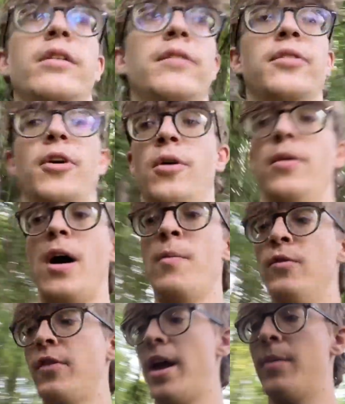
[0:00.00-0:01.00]
So I
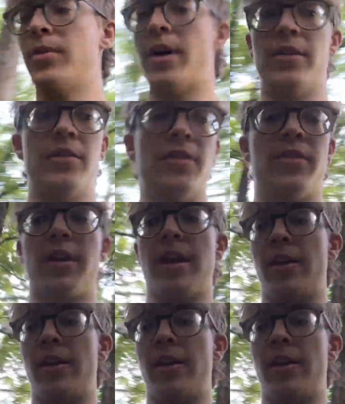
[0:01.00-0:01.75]
moved campsites just to get a